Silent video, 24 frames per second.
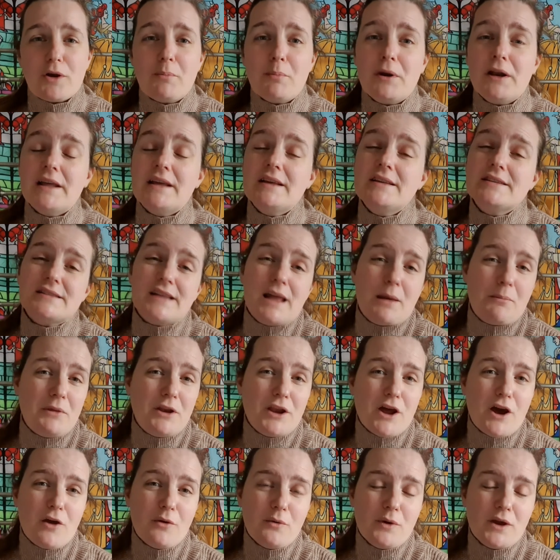Please let me
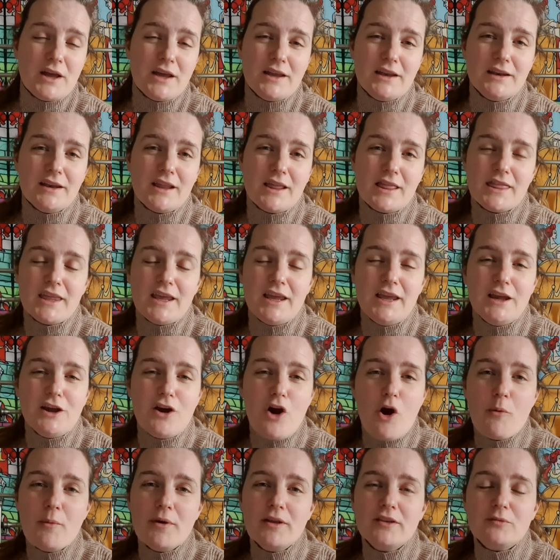know in the
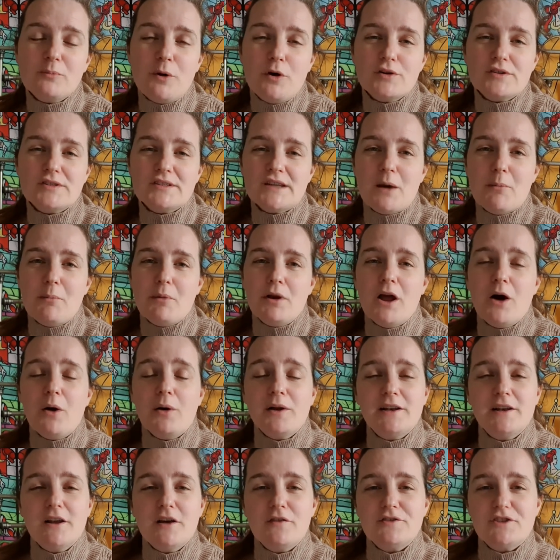comments box down below.
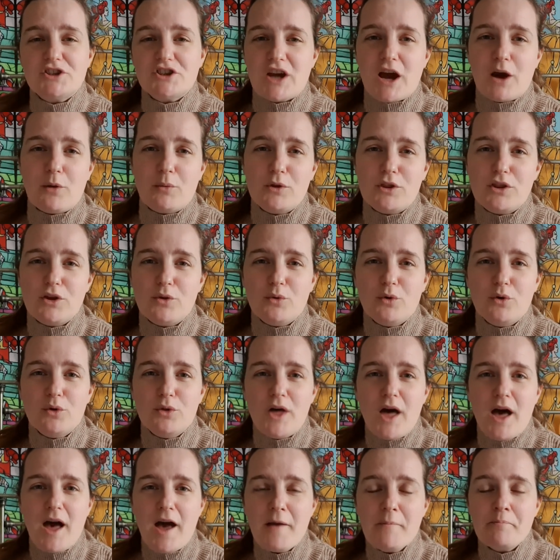I'd love to chat with you all
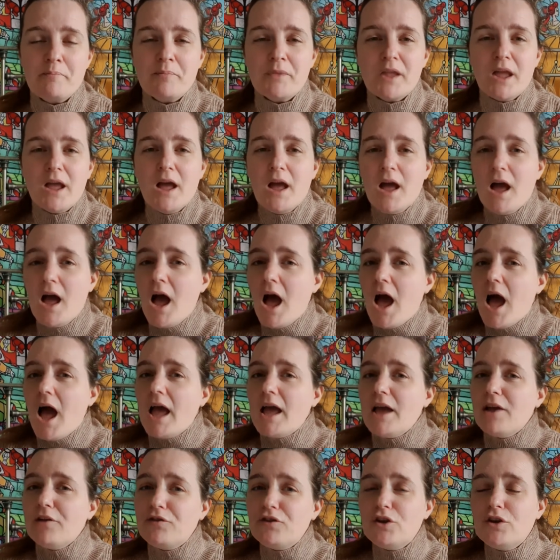there.
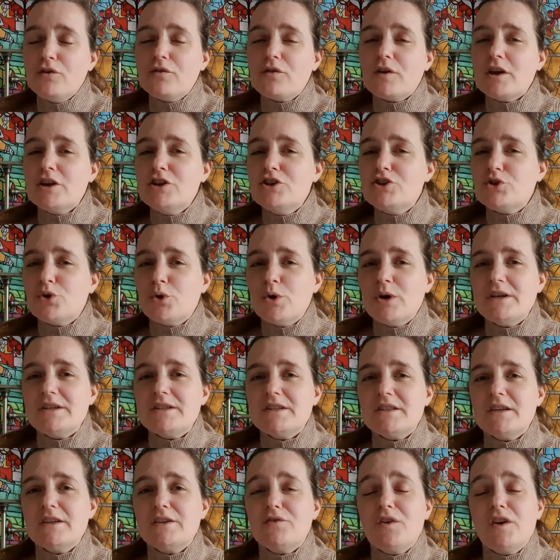If you've enjoyed
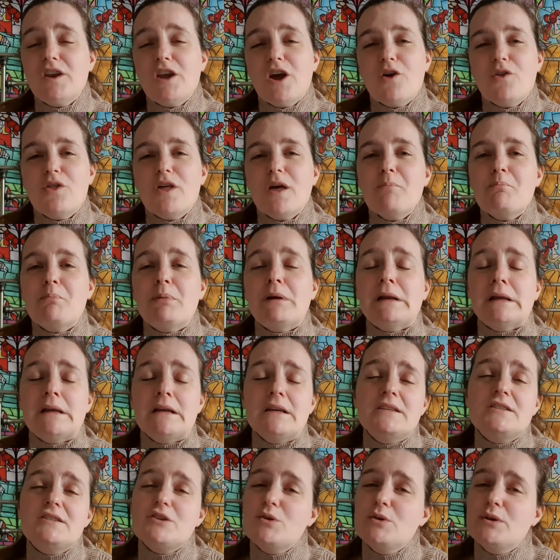this video, then
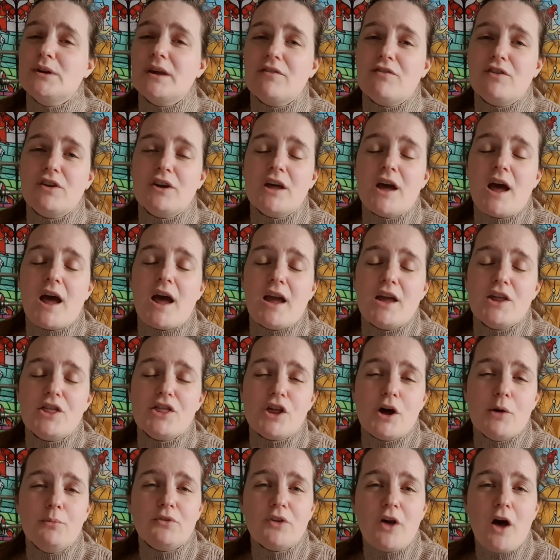please do give it a
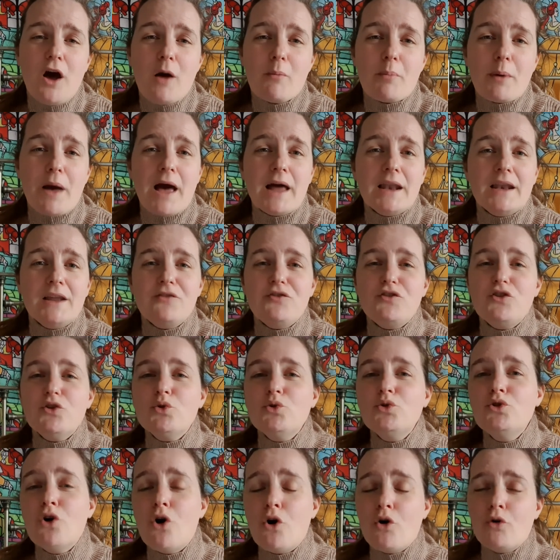thumbs up. And if you're
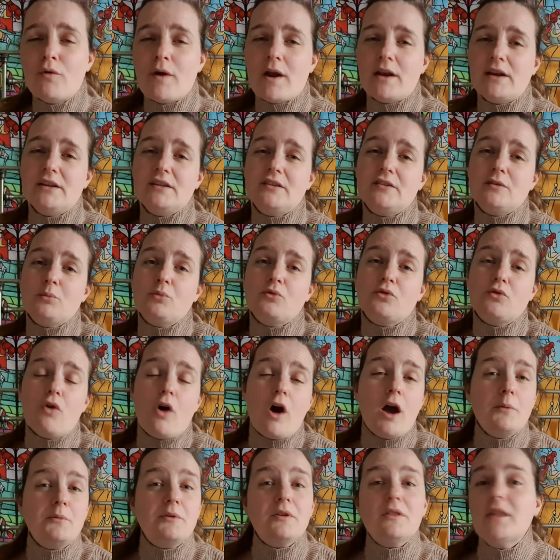not already
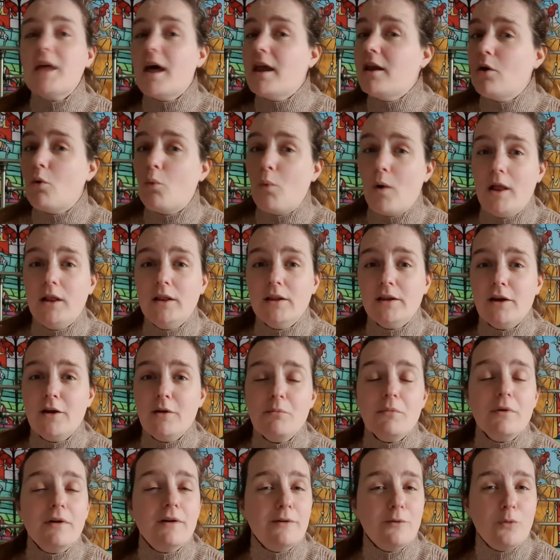subscribed, then
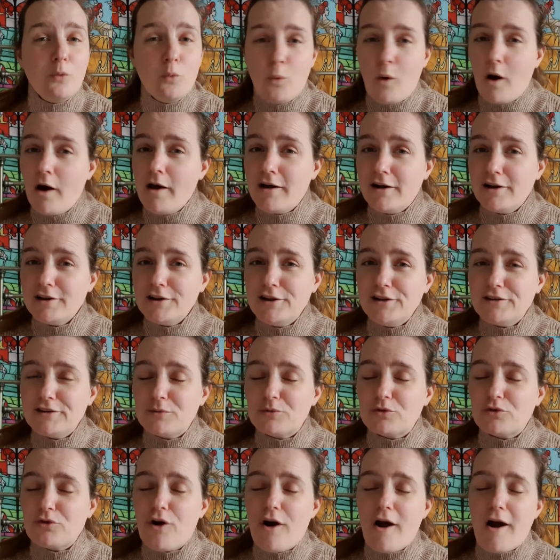welcome why aren't you
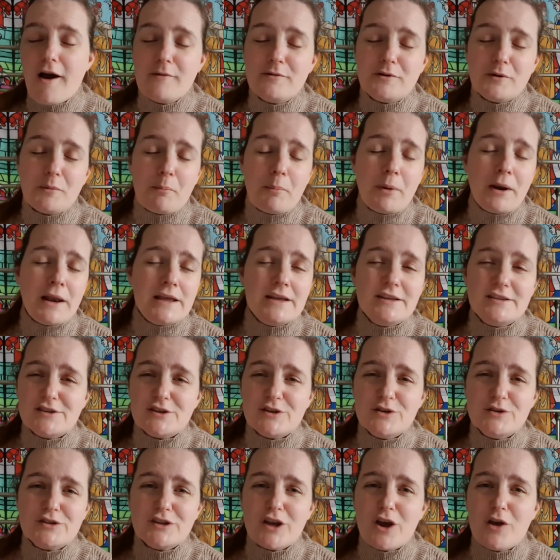subscribed? Please
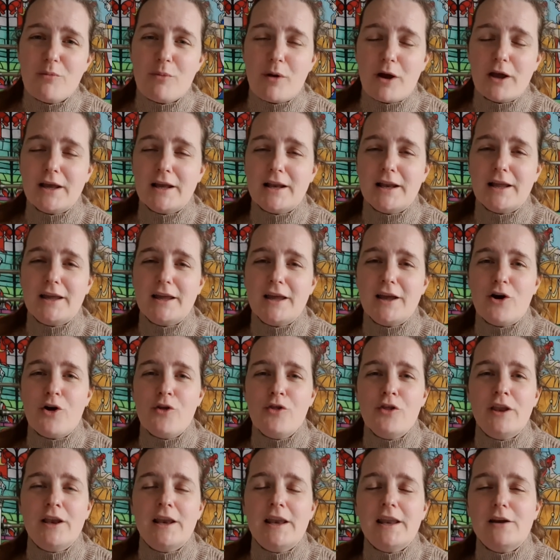do so by clicking
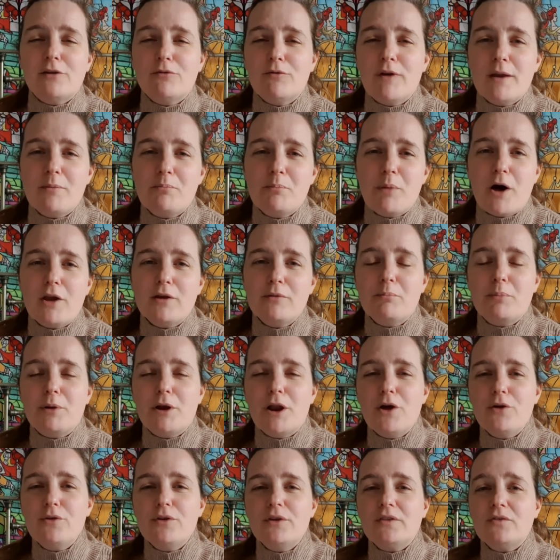on the little red button
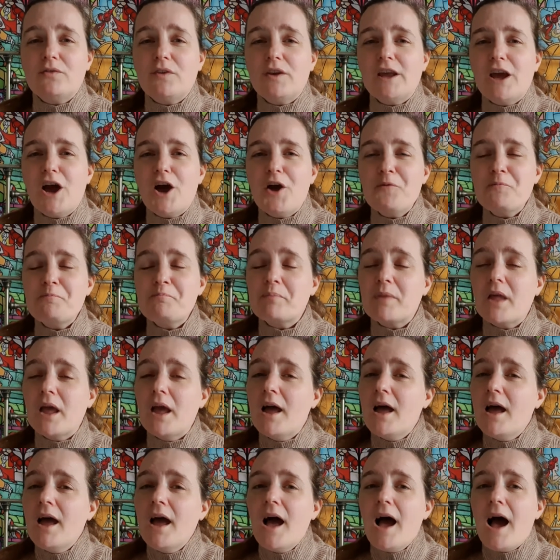below this video.
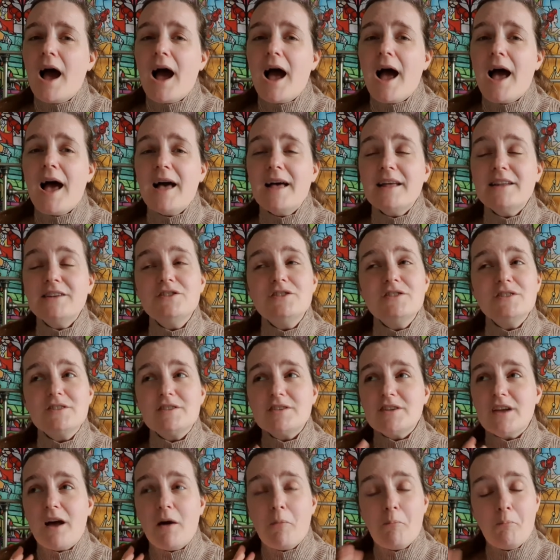
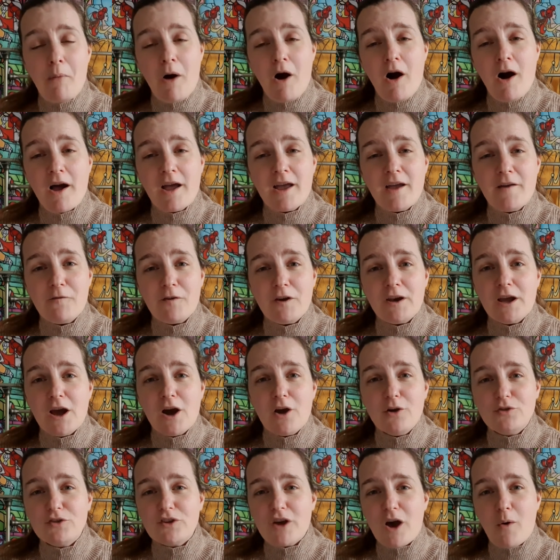And my
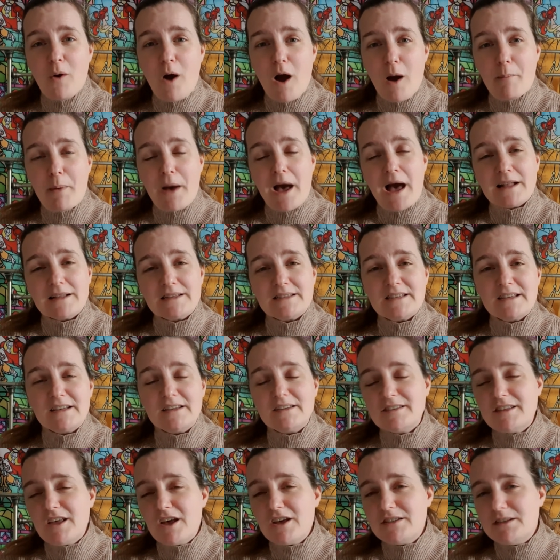videos go up at
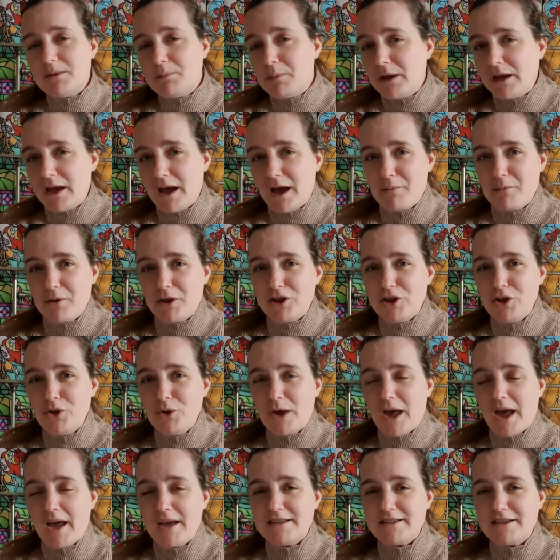6.30pm
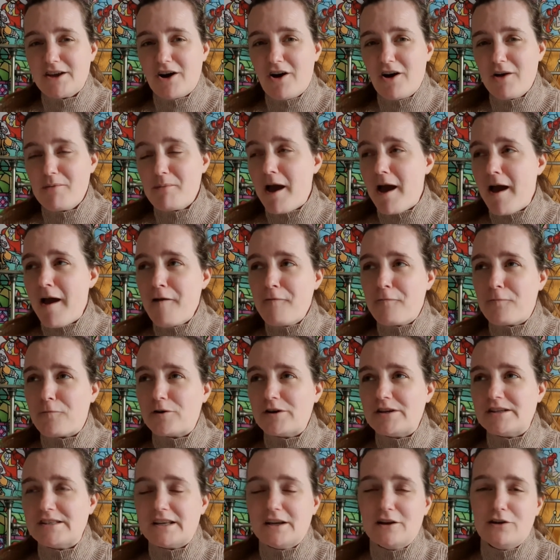at UK time
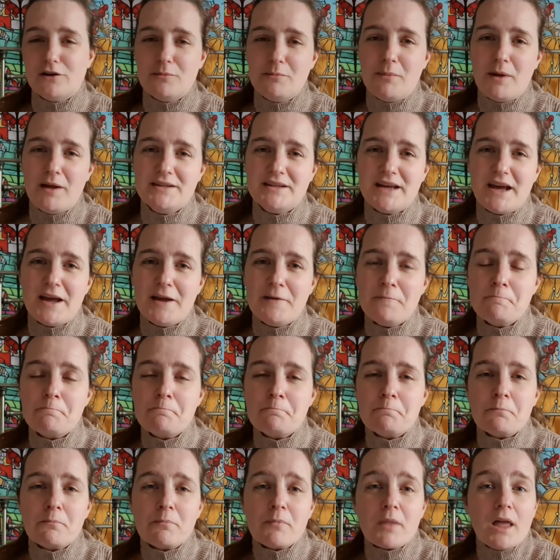every single Monday.
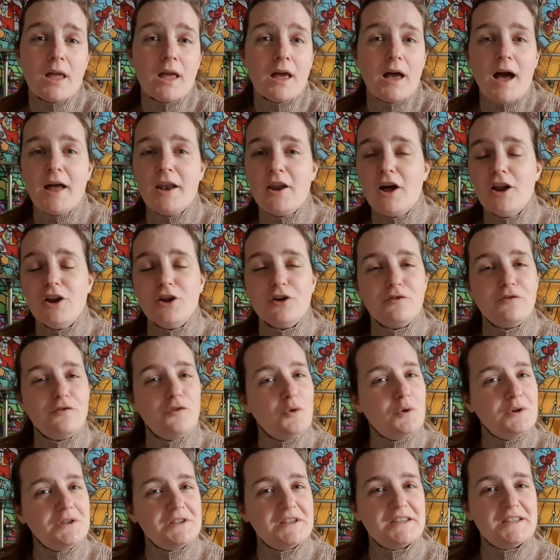And I look
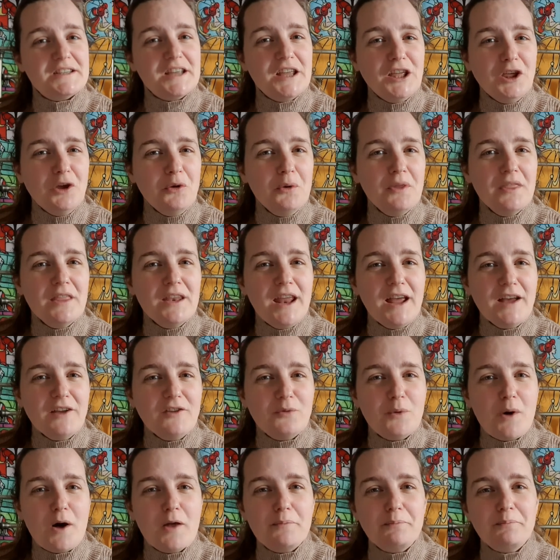forward to seeing you in the next
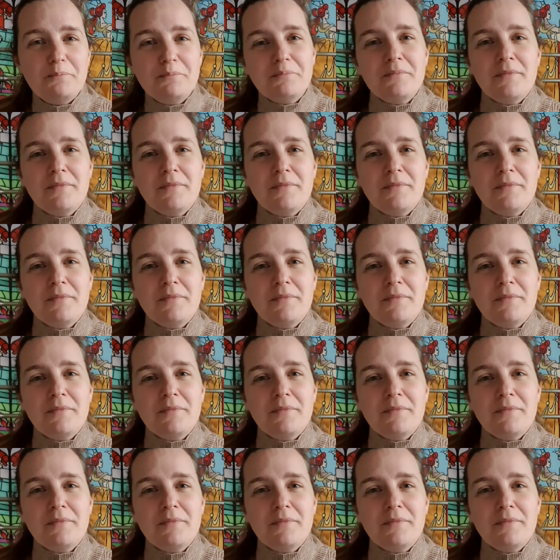one.